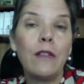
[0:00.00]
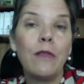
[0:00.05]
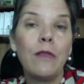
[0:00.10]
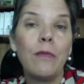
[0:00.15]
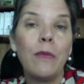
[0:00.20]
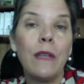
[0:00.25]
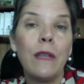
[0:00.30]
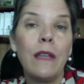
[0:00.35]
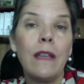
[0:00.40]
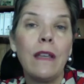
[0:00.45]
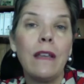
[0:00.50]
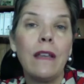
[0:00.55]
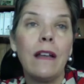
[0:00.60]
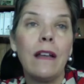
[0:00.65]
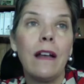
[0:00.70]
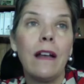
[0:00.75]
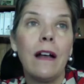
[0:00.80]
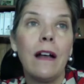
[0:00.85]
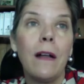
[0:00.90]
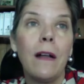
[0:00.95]
be
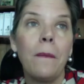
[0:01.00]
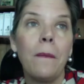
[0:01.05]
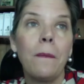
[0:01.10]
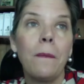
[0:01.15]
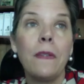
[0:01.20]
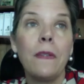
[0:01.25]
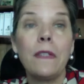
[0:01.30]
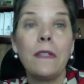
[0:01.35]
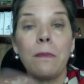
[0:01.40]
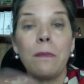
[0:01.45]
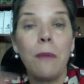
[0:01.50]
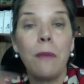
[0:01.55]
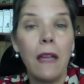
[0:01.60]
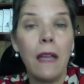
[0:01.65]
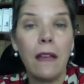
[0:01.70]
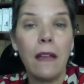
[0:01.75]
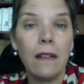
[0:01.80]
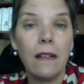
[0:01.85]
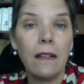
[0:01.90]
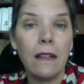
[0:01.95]

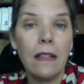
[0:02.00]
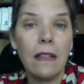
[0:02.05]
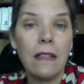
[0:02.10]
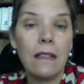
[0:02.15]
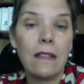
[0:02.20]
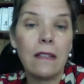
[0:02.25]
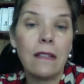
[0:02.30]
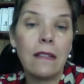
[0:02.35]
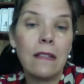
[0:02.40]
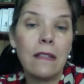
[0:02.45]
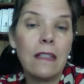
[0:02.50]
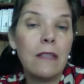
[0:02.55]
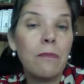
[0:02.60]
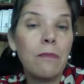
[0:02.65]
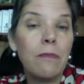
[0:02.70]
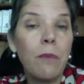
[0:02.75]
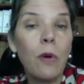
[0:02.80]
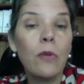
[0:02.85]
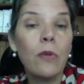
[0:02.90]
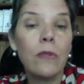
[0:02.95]
spent. It's
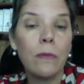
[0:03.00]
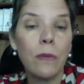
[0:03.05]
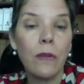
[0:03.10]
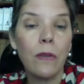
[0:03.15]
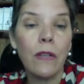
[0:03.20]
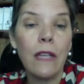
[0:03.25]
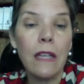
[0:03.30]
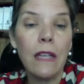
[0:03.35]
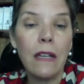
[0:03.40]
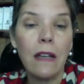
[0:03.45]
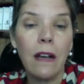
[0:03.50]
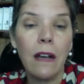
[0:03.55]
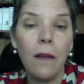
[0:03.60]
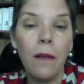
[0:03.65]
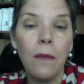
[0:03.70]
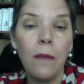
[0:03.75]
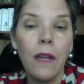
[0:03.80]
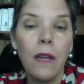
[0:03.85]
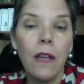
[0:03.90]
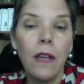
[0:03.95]
disposable income.
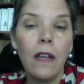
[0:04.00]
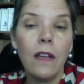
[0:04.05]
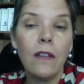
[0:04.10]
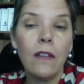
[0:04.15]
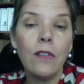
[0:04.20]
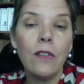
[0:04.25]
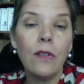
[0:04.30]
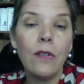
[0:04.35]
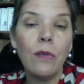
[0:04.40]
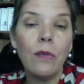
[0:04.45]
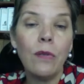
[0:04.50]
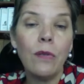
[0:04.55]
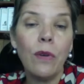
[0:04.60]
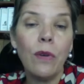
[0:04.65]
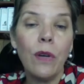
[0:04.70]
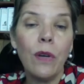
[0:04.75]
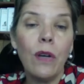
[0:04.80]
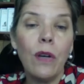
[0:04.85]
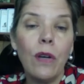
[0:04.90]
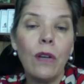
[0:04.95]
You
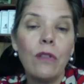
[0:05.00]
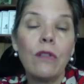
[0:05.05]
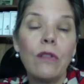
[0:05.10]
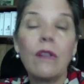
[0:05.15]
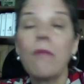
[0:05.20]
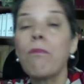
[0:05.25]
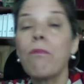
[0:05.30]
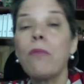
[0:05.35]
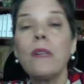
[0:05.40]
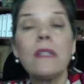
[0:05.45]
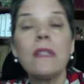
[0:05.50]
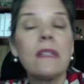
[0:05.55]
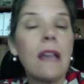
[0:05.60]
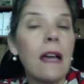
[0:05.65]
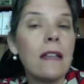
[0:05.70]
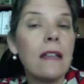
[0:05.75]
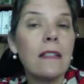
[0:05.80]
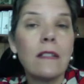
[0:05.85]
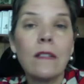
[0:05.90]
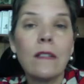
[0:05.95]
can put
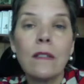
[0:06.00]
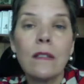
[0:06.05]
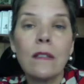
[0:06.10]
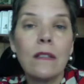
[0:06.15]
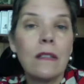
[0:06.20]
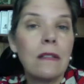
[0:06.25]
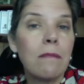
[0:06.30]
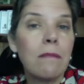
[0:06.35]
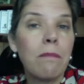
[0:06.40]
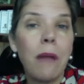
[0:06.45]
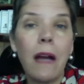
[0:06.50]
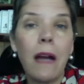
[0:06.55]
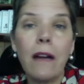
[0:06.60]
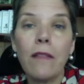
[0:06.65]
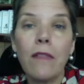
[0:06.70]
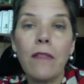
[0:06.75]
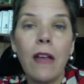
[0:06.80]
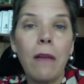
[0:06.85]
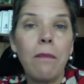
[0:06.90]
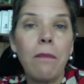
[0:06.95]
aside part
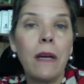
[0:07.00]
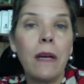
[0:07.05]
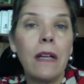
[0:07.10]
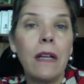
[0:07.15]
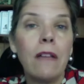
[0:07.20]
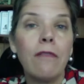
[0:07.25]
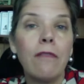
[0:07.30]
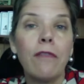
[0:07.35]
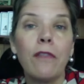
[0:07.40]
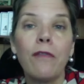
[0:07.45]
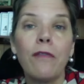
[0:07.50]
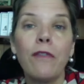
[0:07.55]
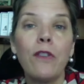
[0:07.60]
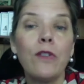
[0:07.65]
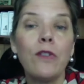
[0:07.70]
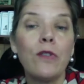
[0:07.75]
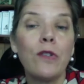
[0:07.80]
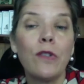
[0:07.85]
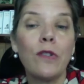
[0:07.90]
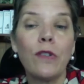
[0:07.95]
of that money for
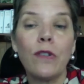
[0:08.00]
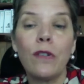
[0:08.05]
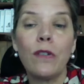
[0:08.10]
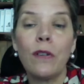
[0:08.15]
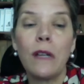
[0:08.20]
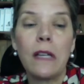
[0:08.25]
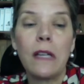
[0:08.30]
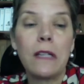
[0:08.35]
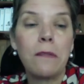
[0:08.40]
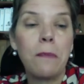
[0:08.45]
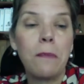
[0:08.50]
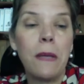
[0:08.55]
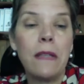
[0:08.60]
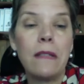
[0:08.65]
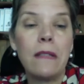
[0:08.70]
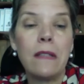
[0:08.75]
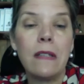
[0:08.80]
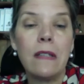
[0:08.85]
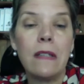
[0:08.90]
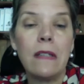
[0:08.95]
future
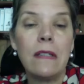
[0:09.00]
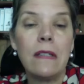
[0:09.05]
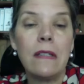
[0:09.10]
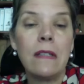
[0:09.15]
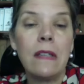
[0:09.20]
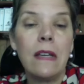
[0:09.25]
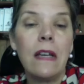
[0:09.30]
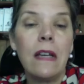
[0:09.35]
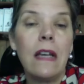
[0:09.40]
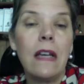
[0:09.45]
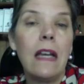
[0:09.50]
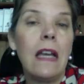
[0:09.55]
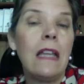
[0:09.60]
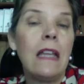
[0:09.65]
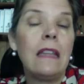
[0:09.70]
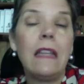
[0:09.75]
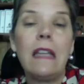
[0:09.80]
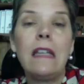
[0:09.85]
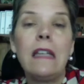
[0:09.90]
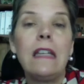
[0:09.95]
expenses,
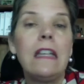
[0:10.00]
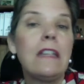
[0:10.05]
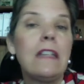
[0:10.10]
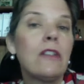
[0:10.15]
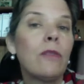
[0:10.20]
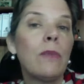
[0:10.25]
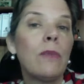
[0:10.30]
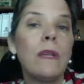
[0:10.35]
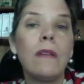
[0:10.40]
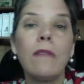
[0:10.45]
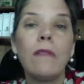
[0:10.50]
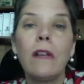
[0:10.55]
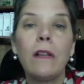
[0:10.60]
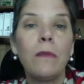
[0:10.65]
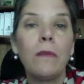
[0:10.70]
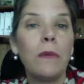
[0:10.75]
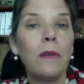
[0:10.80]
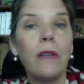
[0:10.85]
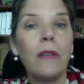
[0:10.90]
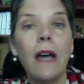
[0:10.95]
and they need to be
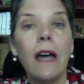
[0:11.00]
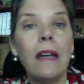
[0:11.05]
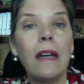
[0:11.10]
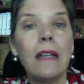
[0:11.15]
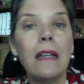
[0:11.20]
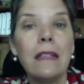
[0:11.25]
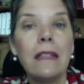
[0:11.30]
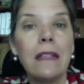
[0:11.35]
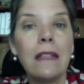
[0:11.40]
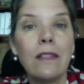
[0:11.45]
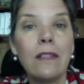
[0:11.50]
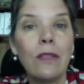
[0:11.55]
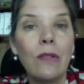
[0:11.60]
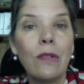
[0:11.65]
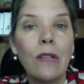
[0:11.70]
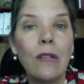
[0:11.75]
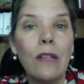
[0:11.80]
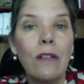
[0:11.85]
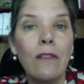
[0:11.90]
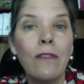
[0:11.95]
available not in the so
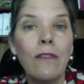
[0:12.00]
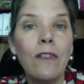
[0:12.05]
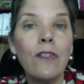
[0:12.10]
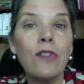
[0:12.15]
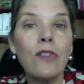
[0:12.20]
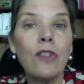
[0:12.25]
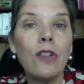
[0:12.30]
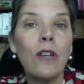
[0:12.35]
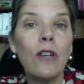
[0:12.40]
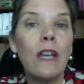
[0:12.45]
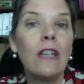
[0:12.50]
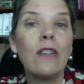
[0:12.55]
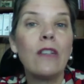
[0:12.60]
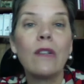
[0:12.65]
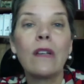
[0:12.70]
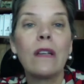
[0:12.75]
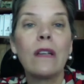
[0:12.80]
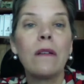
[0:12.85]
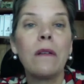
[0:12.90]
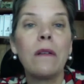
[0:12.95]
near future, and
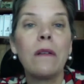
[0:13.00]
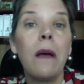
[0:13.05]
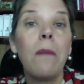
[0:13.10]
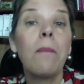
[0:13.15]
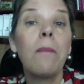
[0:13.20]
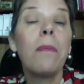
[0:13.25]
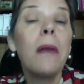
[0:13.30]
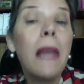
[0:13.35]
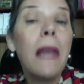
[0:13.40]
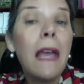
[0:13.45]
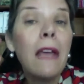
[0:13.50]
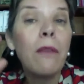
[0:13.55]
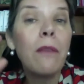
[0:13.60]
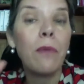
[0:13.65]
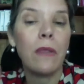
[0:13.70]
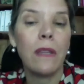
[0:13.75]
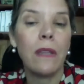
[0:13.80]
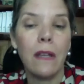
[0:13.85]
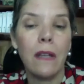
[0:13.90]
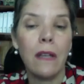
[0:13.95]
you can play
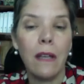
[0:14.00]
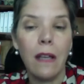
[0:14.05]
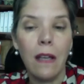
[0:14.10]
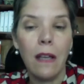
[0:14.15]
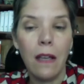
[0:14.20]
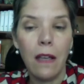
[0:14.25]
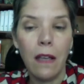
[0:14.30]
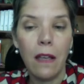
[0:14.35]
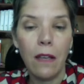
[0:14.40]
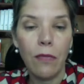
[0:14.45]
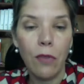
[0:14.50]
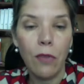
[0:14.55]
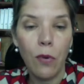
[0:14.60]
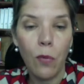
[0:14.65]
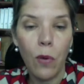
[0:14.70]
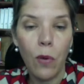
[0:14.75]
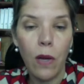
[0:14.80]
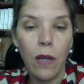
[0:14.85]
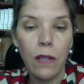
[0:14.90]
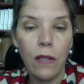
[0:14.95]
with it if you
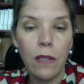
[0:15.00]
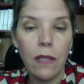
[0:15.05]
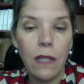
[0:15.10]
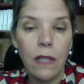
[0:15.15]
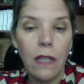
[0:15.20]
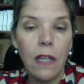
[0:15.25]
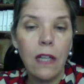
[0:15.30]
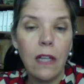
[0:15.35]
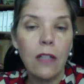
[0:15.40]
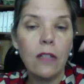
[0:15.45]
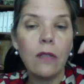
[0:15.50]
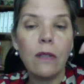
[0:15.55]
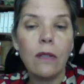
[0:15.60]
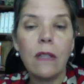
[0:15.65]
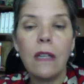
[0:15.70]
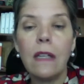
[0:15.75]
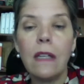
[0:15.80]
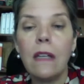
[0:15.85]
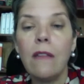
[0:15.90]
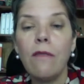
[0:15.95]
want. You
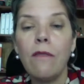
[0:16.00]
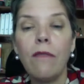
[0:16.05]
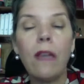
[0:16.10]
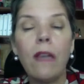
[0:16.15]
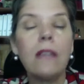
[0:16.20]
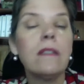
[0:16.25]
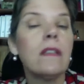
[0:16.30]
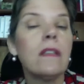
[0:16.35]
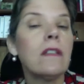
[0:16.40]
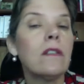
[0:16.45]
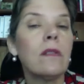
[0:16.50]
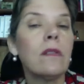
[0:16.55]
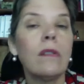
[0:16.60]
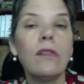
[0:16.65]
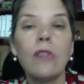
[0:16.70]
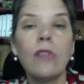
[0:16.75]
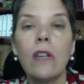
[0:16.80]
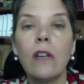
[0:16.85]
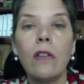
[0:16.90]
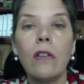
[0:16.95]
can invest it to
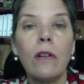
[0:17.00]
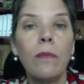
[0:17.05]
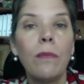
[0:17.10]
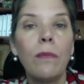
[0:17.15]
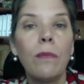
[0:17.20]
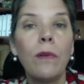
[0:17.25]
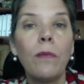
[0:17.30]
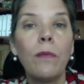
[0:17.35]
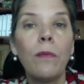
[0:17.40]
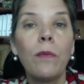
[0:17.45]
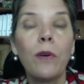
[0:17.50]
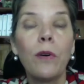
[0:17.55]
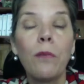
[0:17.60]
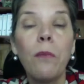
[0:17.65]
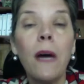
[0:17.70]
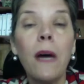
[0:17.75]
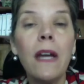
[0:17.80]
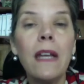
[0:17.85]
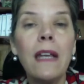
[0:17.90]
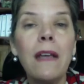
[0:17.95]
generate more
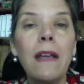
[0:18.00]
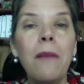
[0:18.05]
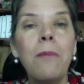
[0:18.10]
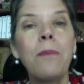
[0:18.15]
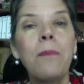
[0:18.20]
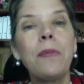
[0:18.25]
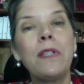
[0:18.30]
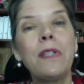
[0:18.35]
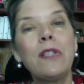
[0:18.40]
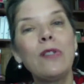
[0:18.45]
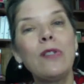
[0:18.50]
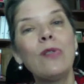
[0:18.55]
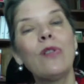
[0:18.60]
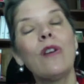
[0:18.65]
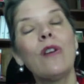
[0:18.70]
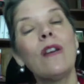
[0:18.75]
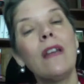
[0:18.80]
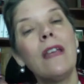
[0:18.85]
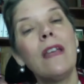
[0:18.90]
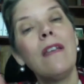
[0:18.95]
money, but you
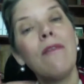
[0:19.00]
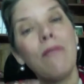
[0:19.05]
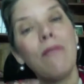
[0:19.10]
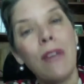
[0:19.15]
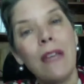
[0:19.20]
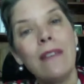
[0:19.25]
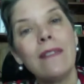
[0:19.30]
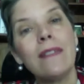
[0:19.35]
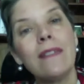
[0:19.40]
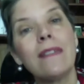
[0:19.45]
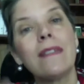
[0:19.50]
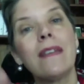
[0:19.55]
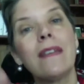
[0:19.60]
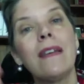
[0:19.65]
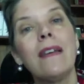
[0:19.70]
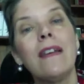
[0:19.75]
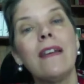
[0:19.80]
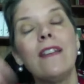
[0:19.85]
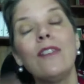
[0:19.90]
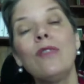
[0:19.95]

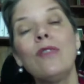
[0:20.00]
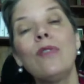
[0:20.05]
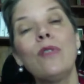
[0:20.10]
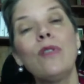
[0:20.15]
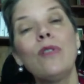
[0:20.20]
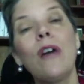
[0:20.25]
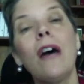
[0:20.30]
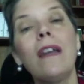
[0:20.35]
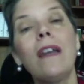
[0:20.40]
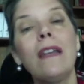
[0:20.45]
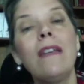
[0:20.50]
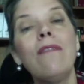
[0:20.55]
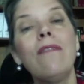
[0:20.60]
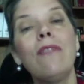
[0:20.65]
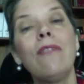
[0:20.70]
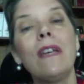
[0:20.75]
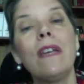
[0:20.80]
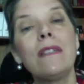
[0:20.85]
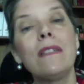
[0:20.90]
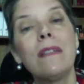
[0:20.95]
do not
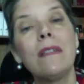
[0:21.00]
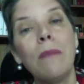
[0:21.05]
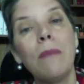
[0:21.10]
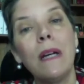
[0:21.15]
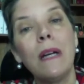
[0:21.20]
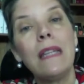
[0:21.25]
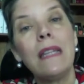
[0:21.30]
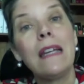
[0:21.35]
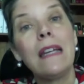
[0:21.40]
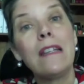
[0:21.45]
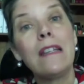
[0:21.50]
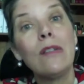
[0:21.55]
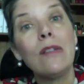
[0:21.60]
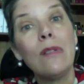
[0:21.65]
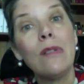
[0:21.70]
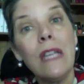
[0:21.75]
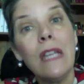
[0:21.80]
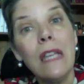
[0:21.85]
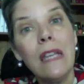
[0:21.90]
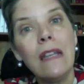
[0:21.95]
invest the money that you
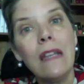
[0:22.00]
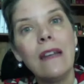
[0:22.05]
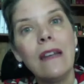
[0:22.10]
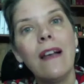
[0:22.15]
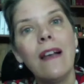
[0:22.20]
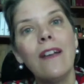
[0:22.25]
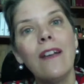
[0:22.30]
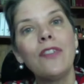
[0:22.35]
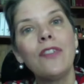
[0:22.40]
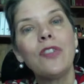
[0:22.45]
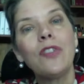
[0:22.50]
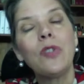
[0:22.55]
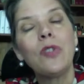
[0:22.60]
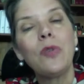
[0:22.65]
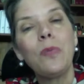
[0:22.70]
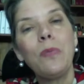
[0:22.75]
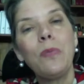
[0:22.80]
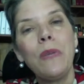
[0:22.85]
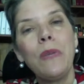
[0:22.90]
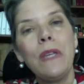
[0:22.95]
need
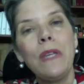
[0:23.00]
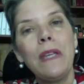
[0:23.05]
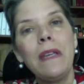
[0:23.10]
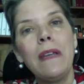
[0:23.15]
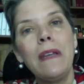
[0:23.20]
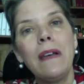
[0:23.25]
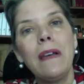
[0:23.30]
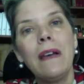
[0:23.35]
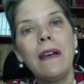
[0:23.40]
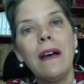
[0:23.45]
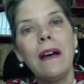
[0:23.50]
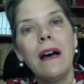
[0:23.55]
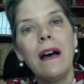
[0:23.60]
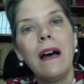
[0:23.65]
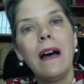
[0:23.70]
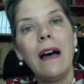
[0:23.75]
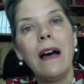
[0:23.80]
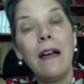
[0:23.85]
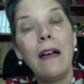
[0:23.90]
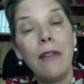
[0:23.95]
to be
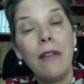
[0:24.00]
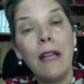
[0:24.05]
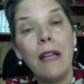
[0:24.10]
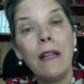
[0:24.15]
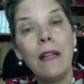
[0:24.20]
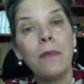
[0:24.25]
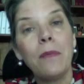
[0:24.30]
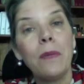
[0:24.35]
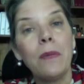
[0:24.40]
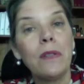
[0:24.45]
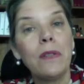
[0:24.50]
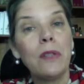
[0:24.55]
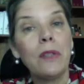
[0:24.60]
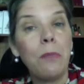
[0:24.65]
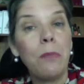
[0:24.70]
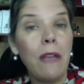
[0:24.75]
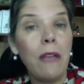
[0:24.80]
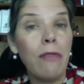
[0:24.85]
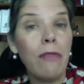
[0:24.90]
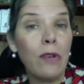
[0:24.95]
available to
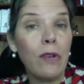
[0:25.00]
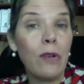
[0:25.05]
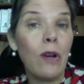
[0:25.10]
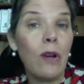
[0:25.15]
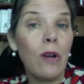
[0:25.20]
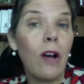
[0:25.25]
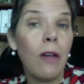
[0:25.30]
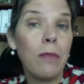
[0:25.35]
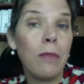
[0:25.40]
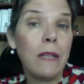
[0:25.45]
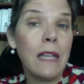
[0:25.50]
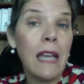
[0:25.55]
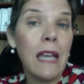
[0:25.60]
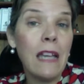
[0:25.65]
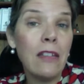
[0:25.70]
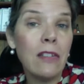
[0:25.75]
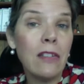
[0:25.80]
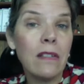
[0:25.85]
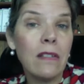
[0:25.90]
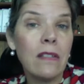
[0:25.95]
pay for your
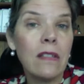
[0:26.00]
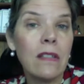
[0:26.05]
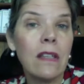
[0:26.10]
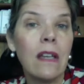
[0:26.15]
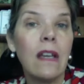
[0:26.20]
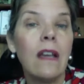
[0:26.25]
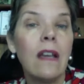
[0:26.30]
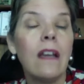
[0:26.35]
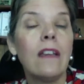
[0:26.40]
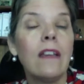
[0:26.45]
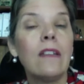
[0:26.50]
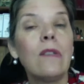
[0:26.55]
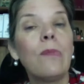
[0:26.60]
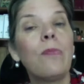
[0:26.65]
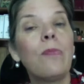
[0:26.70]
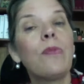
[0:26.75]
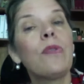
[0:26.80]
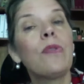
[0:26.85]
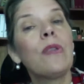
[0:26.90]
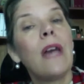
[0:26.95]
obligations. You
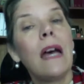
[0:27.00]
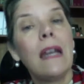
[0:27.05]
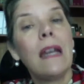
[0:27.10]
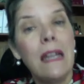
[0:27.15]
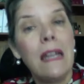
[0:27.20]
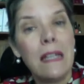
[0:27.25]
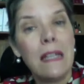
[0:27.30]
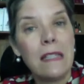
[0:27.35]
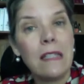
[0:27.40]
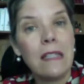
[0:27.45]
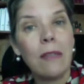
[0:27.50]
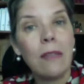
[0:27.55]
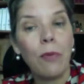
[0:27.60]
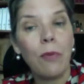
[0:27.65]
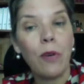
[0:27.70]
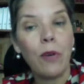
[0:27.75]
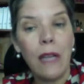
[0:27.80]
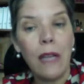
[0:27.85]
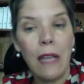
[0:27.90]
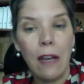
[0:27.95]
put that in a
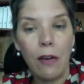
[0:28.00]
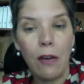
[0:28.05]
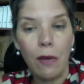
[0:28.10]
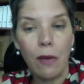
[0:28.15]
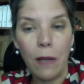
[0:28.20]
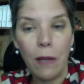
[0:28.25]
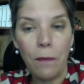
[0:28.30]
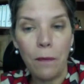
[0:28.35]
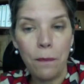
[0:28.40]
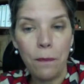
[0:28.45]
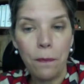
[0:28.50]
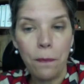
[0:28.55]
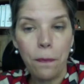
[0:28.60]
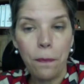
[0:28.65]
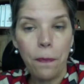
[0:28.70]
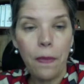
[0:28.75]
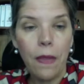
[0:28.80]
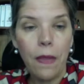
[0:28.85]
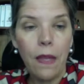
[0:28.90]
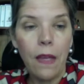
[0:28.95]
separate area.
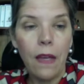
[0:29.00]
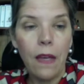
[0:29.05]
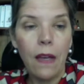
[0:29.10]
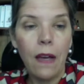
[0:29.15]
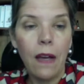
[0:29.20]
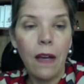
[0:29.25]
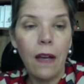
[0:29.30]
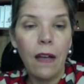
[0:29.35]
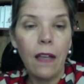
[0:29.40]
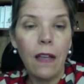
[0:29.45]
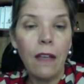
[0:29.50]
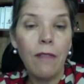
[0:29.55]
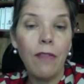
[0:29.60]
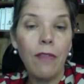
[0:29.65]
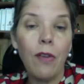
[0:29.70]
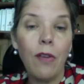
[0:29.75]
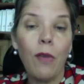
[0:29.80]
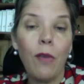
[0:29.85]
If you